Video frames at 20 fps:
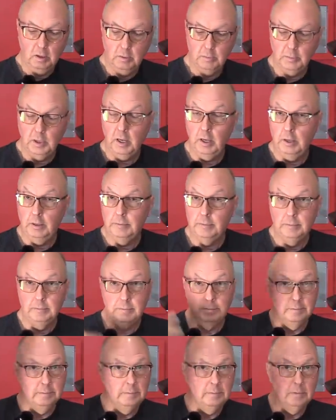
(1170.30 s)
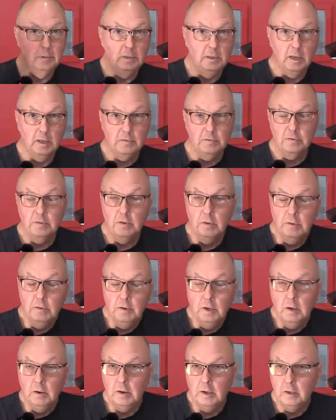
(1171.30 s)
But that's the
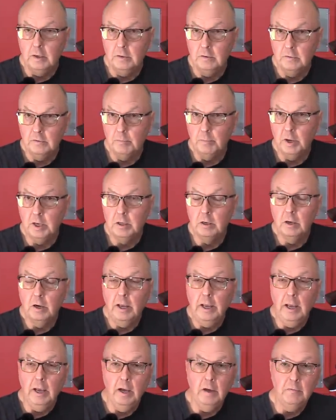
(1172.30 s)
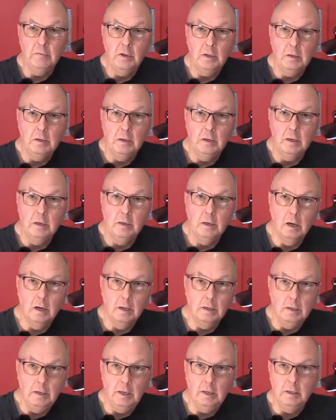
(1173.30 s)
theory. It's better to have it and
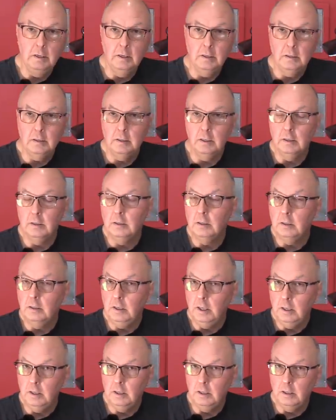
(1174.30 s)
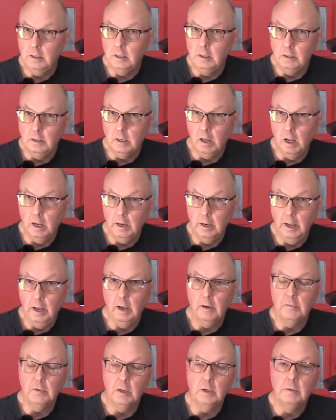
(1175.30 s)
not need it than to need it and not
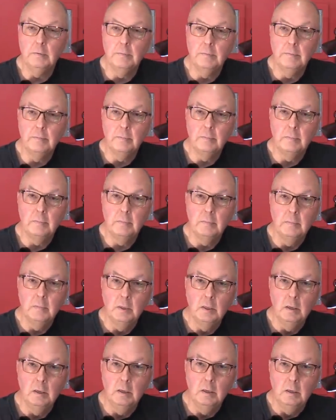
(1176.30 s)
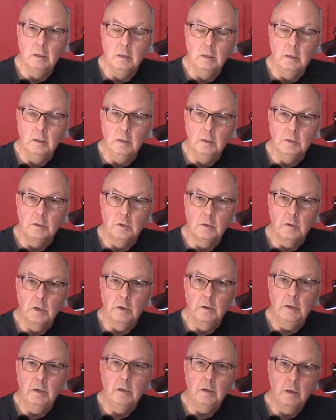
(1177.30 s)
have it. So
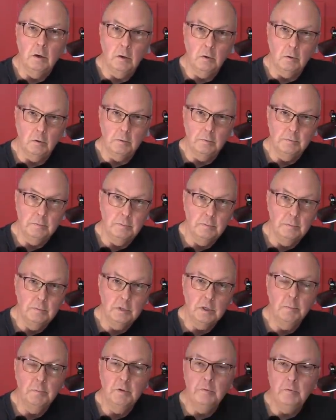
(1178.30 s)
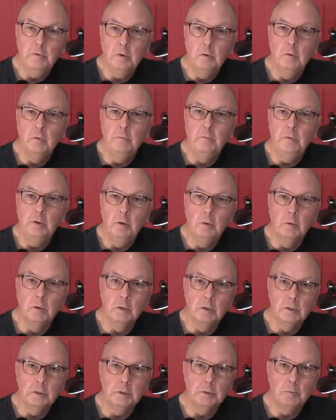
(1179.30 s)
there you go. Some of you
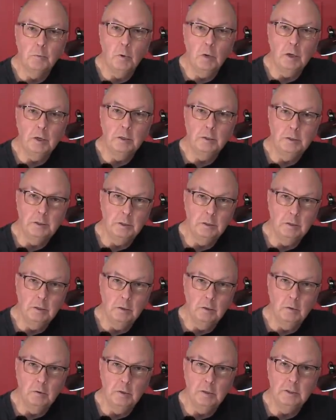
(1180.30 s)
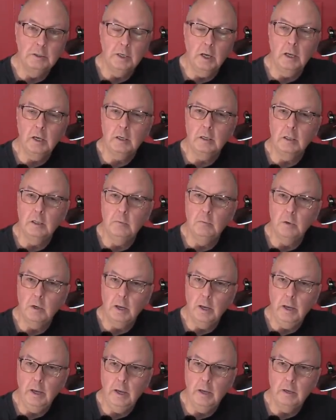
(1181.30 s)
viewers wanted to know exactly what
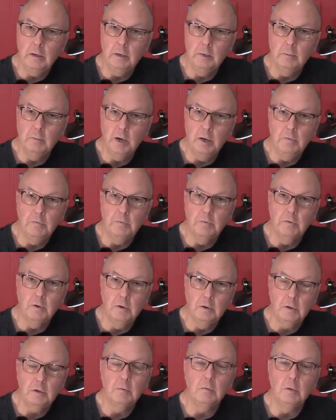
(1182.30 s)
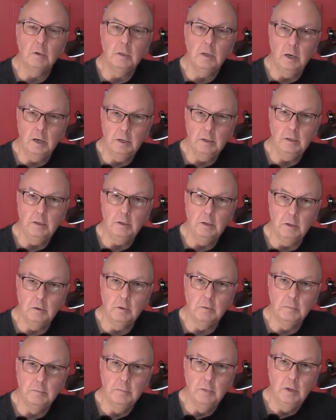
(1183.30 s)
I had in my frunk. Well, now you know.